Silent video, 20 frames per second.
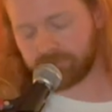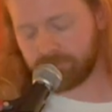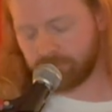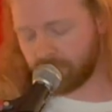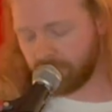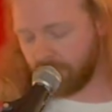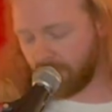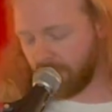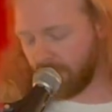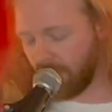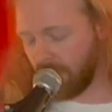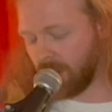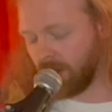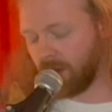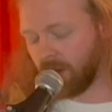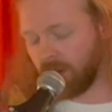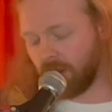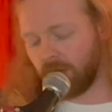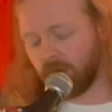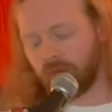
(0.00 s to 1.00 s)
we're doing
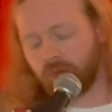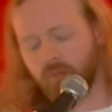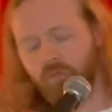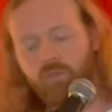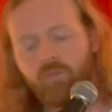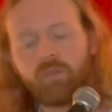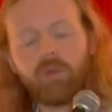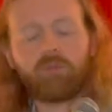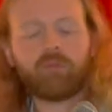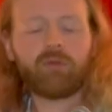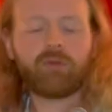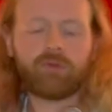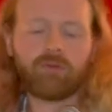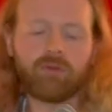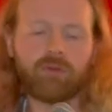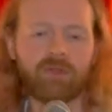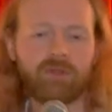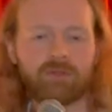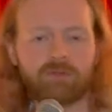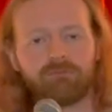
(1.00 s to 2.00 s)
this, we want to have
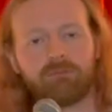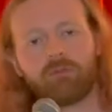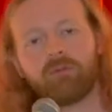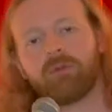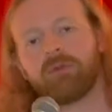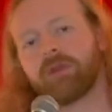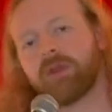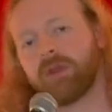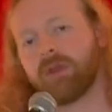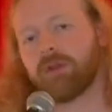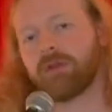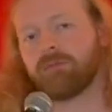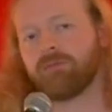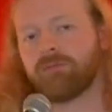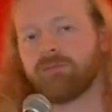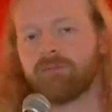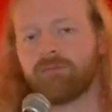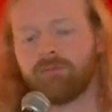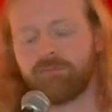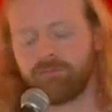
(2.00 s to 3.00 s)
our
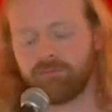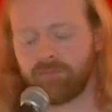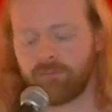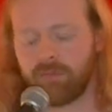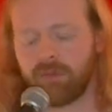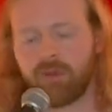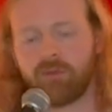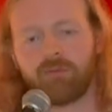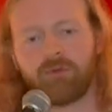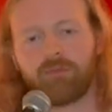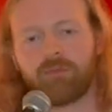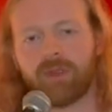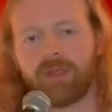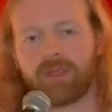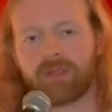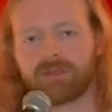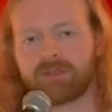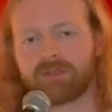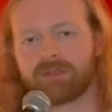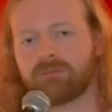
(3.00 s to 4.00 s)
backs fairly
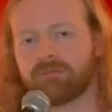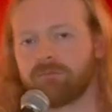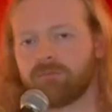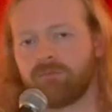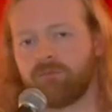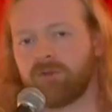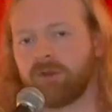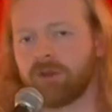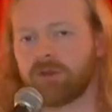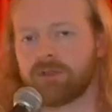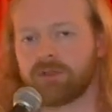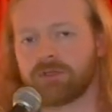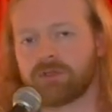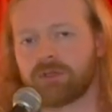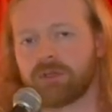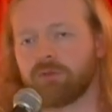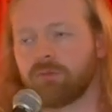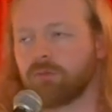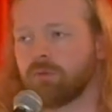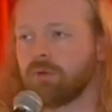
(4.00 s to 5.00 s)
straight. We want to have a
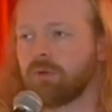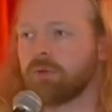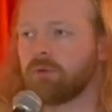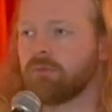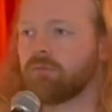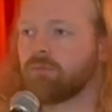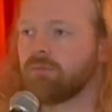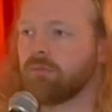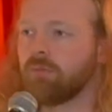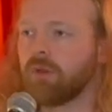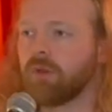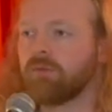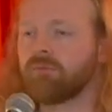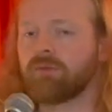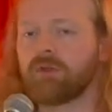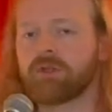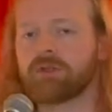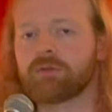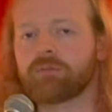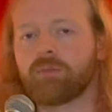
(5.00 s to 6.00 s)
nice posture. You don't want to
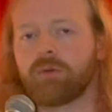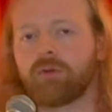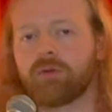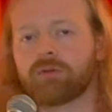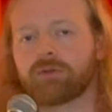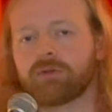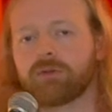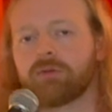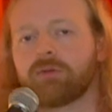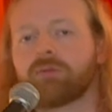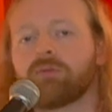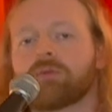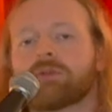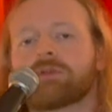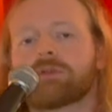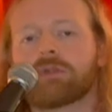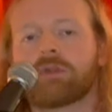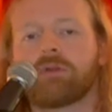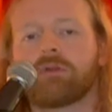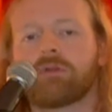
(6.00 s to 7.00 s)
slouch too much, you'll
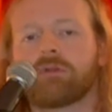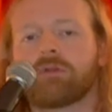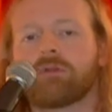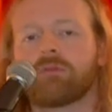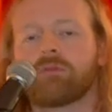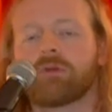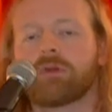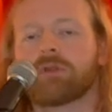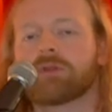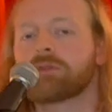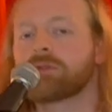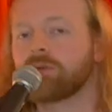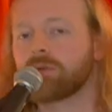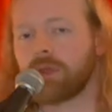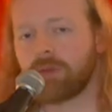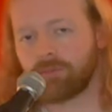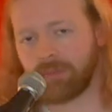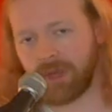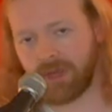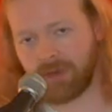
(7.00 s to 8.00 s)
get back problems.
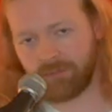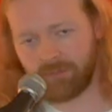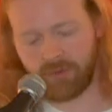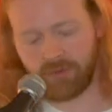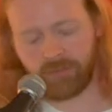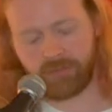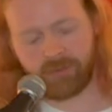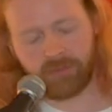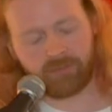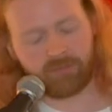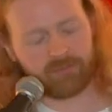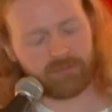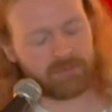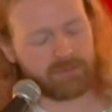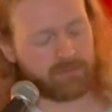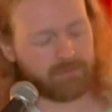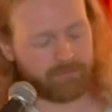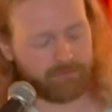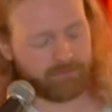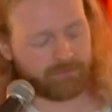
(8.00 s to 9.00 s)

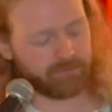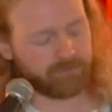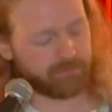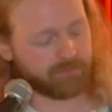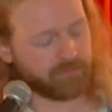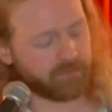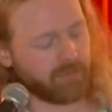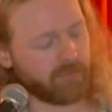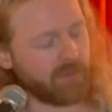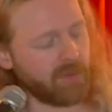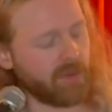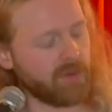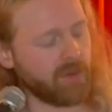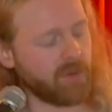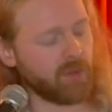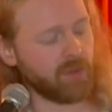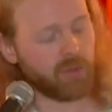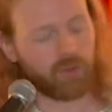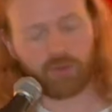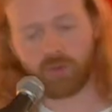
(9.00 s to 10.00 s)
You don't want to be
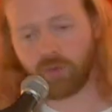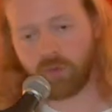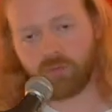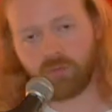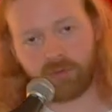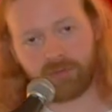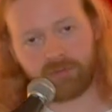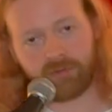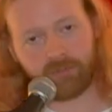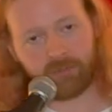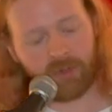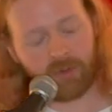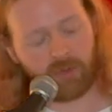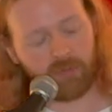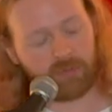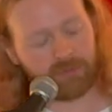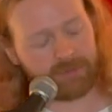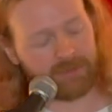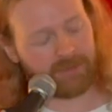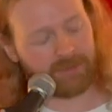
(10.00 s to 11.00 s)
holding the neck up with
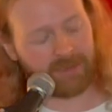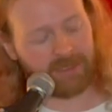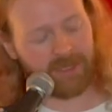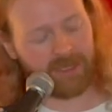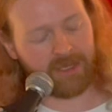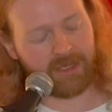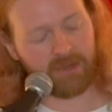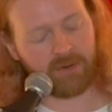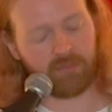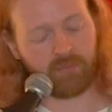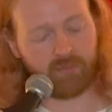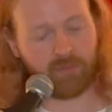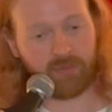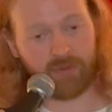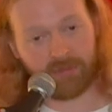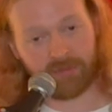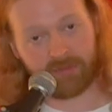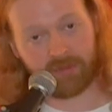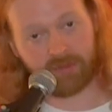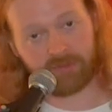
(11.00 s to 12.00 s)

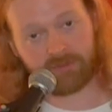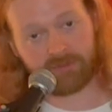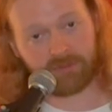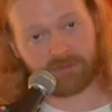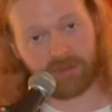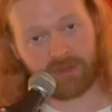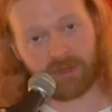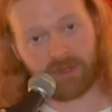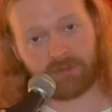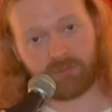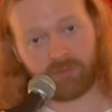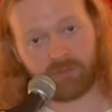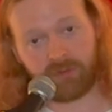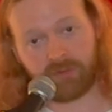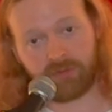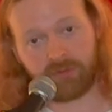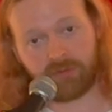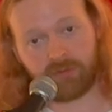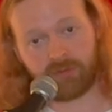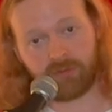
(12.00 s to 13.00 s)
your left hand or
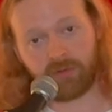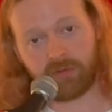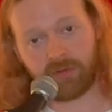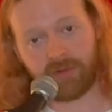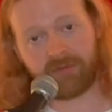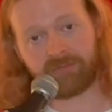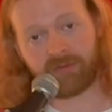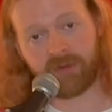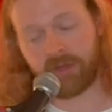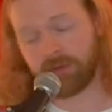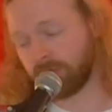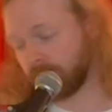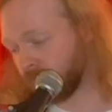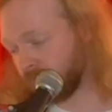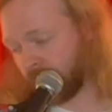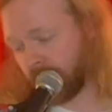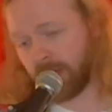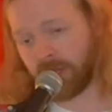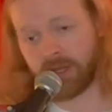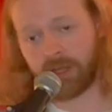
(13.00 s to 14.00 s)
right hand.
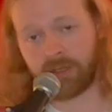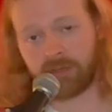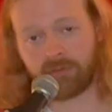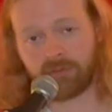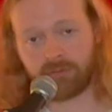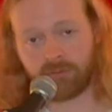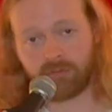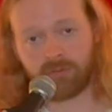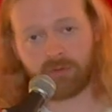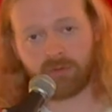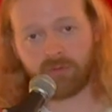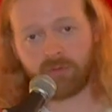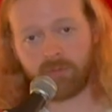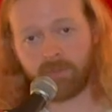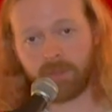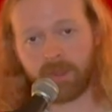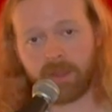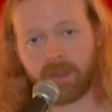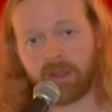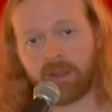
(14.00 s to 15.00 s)
You
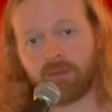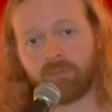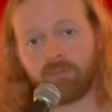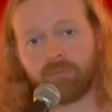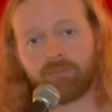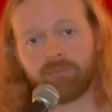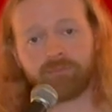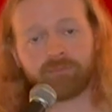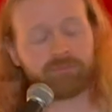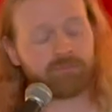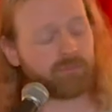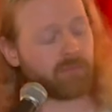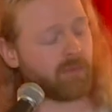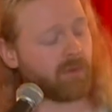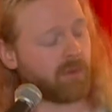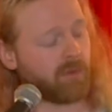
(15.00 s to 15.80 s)
know, if you're